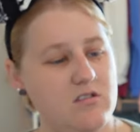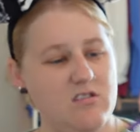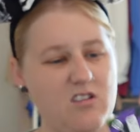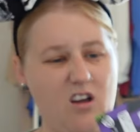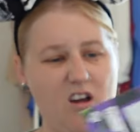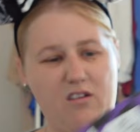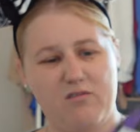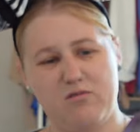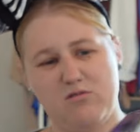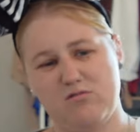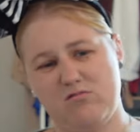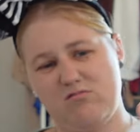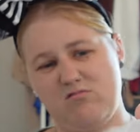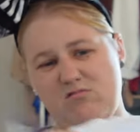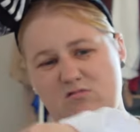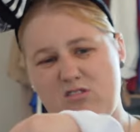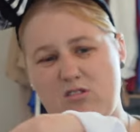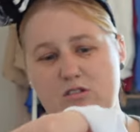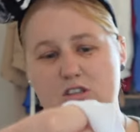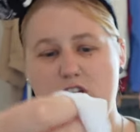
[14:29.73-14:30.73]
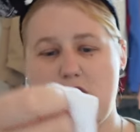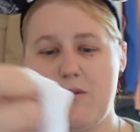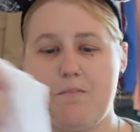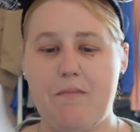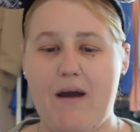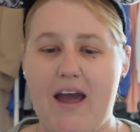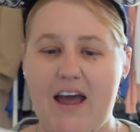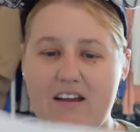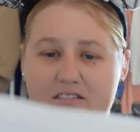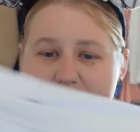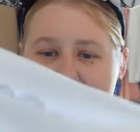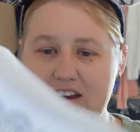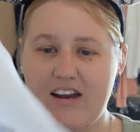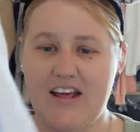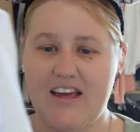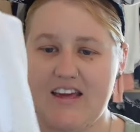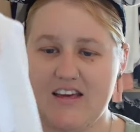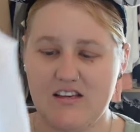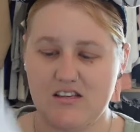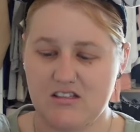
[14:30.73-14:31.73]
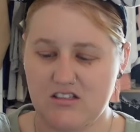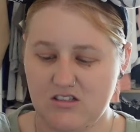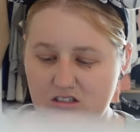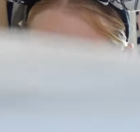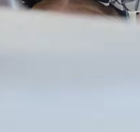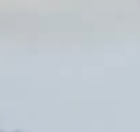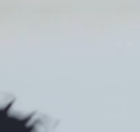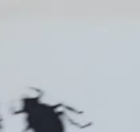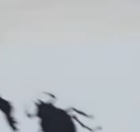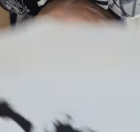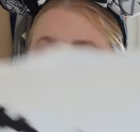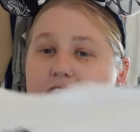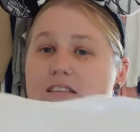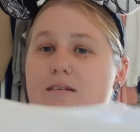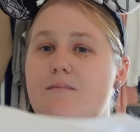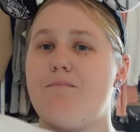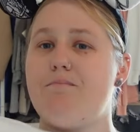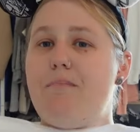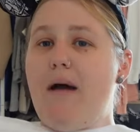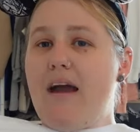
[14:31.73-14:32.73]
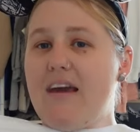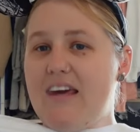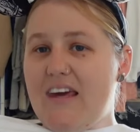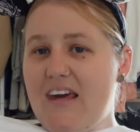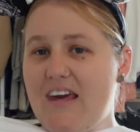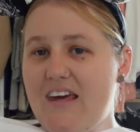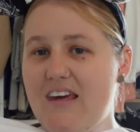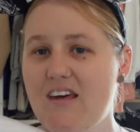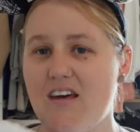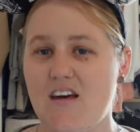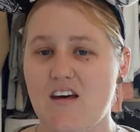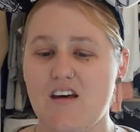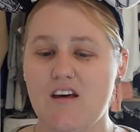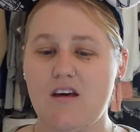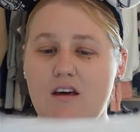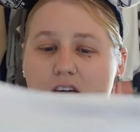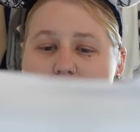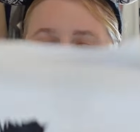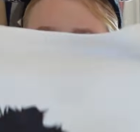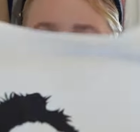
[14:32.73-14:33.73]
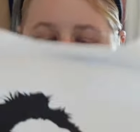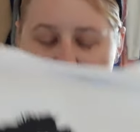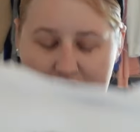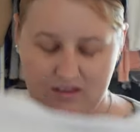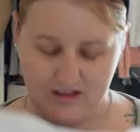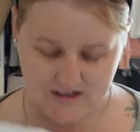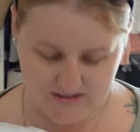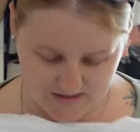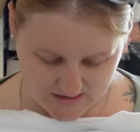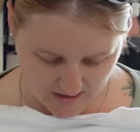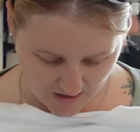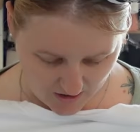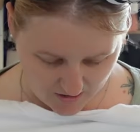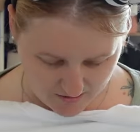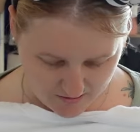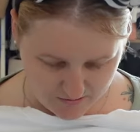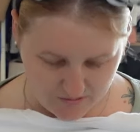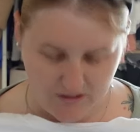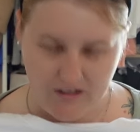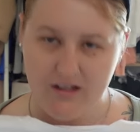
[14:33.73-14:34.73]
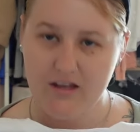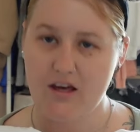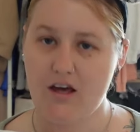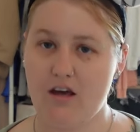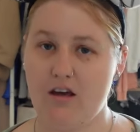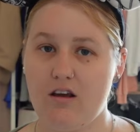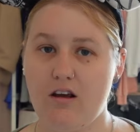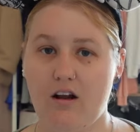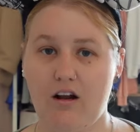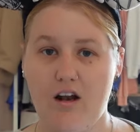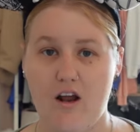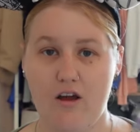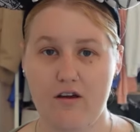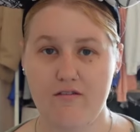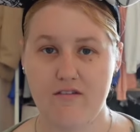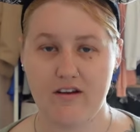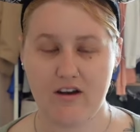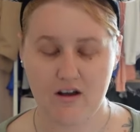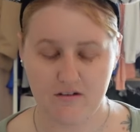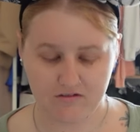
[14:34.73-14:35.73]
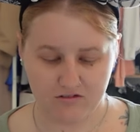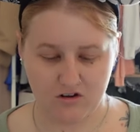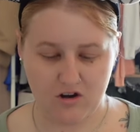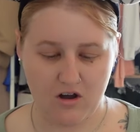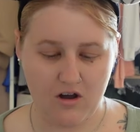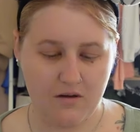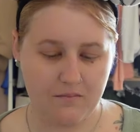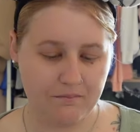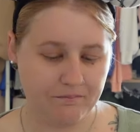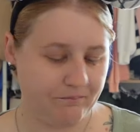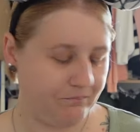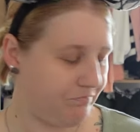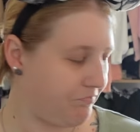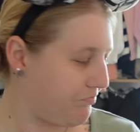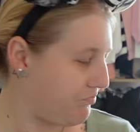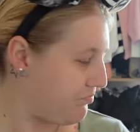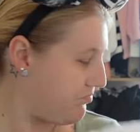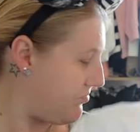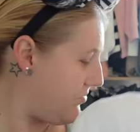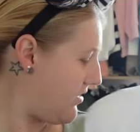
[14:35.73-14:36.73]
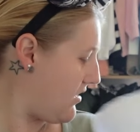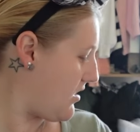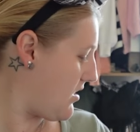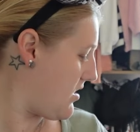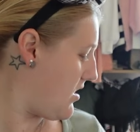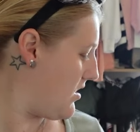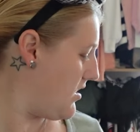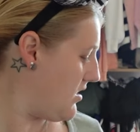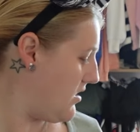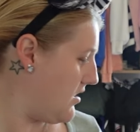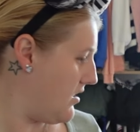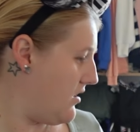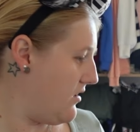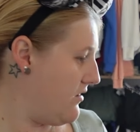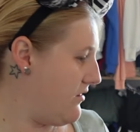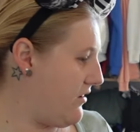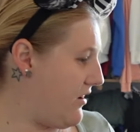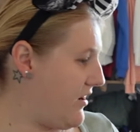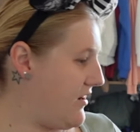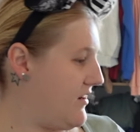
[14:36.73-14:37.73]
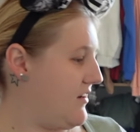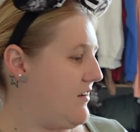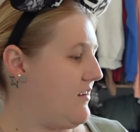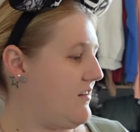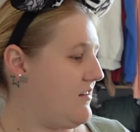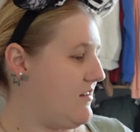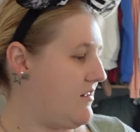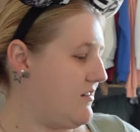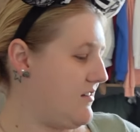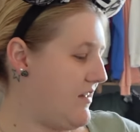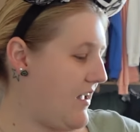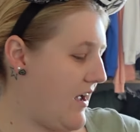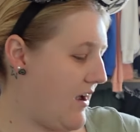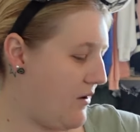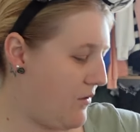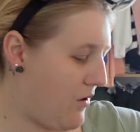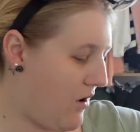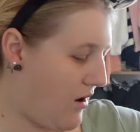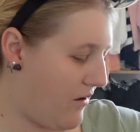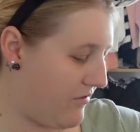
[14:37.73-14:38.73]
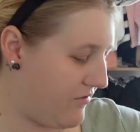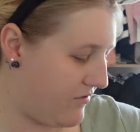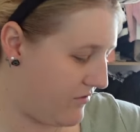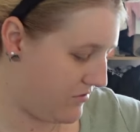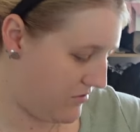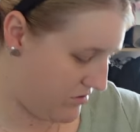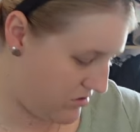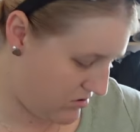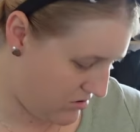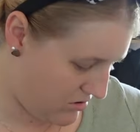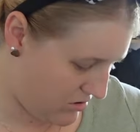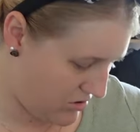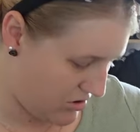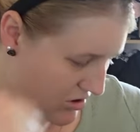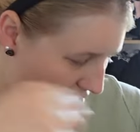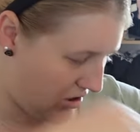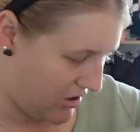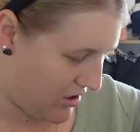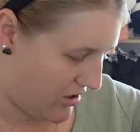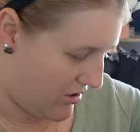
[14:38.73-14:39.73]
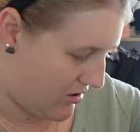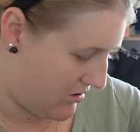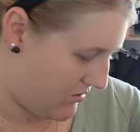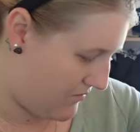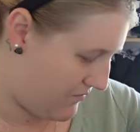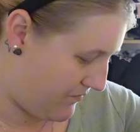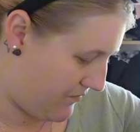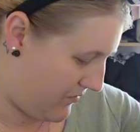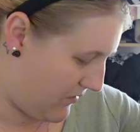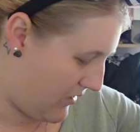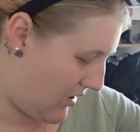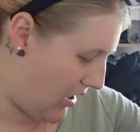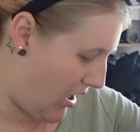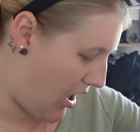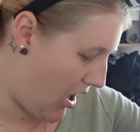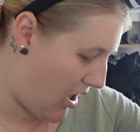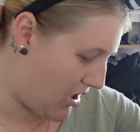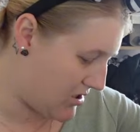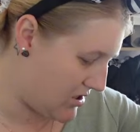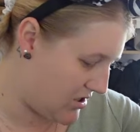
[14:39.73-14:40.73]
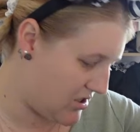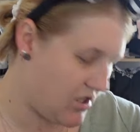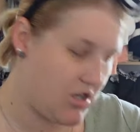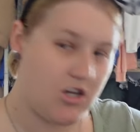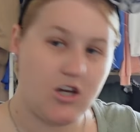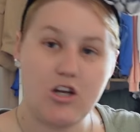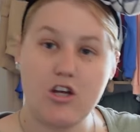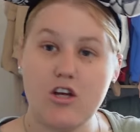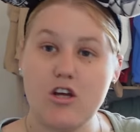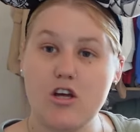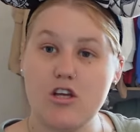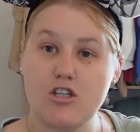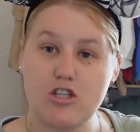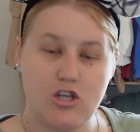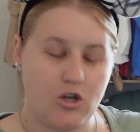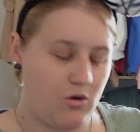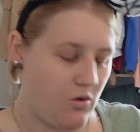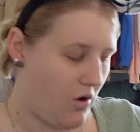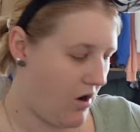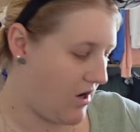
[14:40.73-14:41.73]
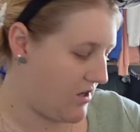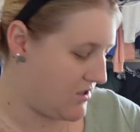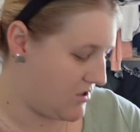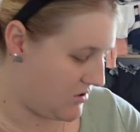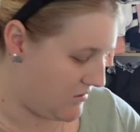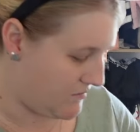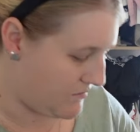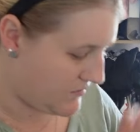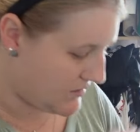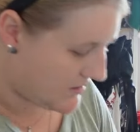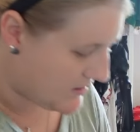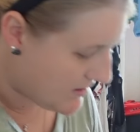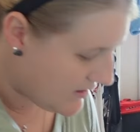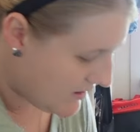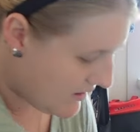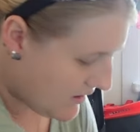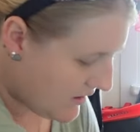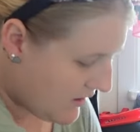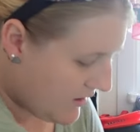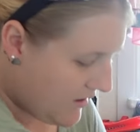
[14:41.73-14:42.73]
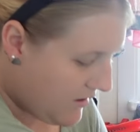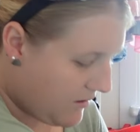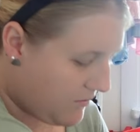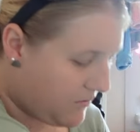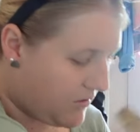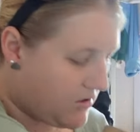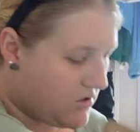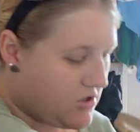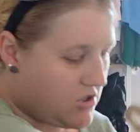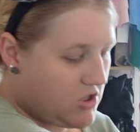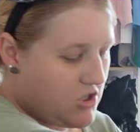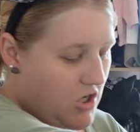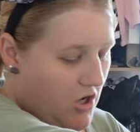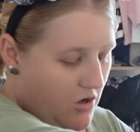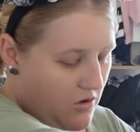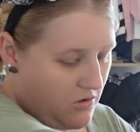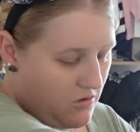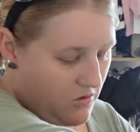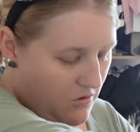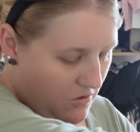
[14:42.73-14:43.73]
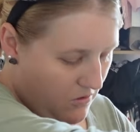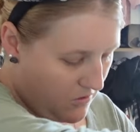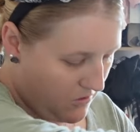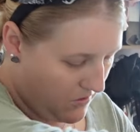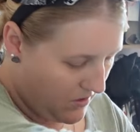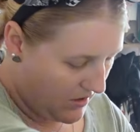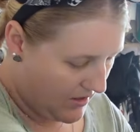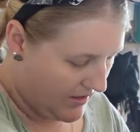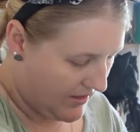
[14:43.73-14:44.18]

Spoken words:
So I thought, not too bad really, it's nice and baggy. So that's the only clothing I've got. Right, now off onto the last 2 items. I'm going to show you